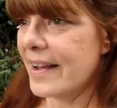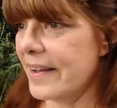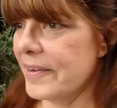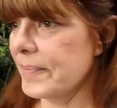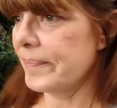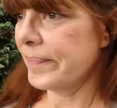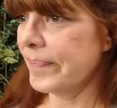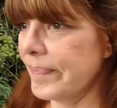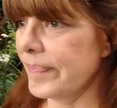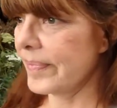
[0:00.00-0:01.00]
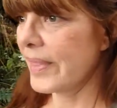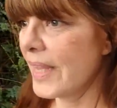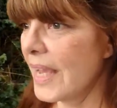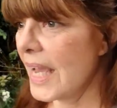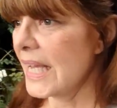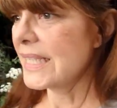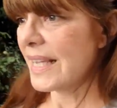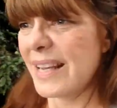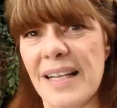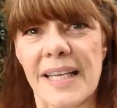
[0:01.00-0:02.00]
Um, it's
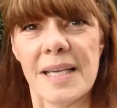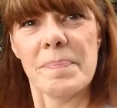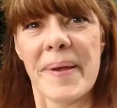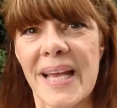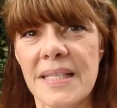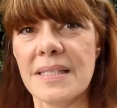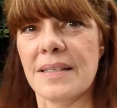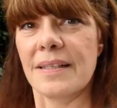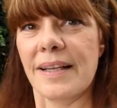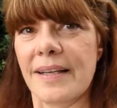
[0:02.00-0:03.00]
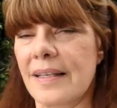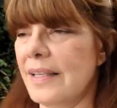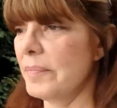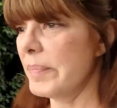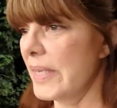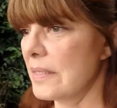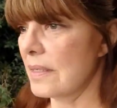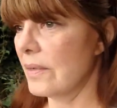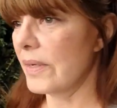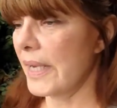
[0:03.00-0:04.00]
kind of like a pencil, like a lip
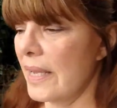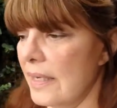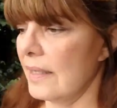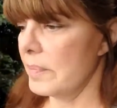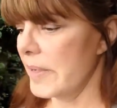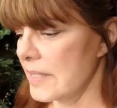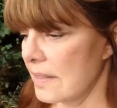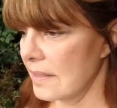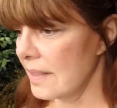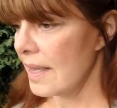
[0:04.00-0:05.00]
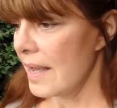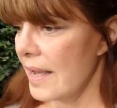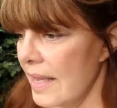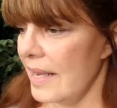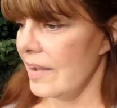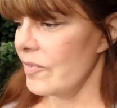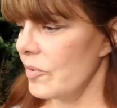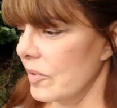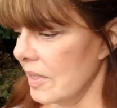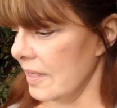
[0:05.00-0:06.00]
pencil, organic lip pencil, and I haven't
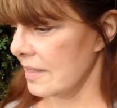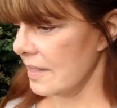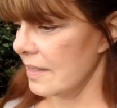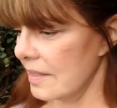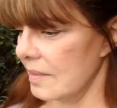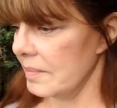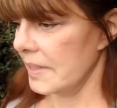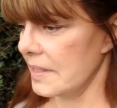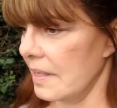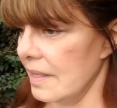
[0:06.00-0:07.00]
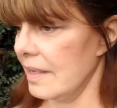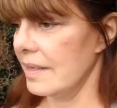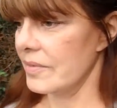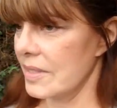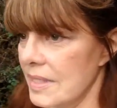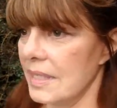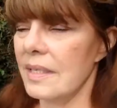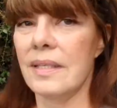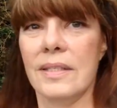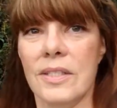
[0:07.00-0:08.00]
worn it because I thought it was a silly
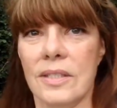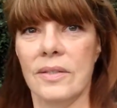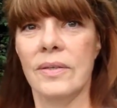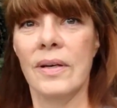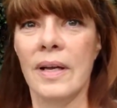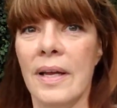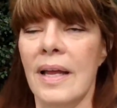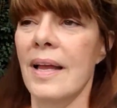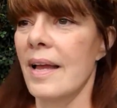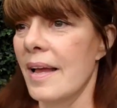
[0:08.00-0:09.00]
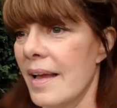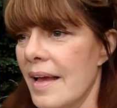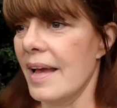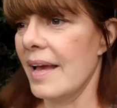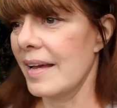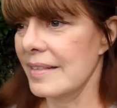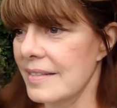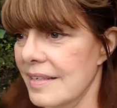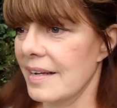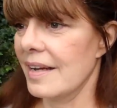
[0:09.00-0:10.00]
thing to do,
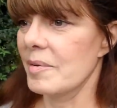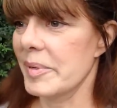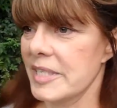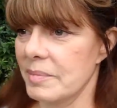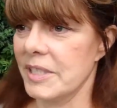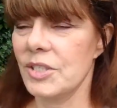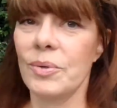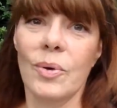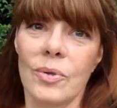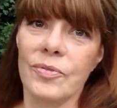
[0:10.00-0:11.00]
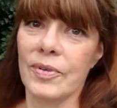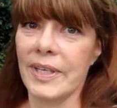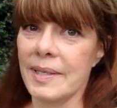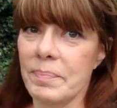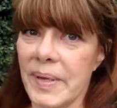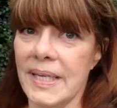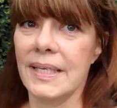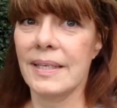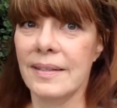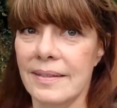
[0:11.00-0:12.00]
and I'm possibly too old for light
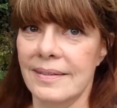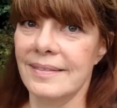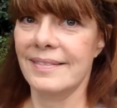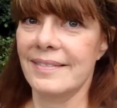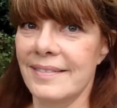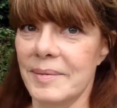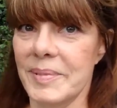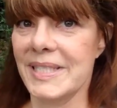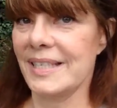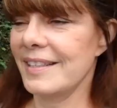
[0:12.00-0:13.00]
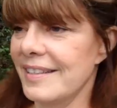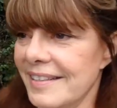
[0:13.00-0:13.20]
pink lipstick.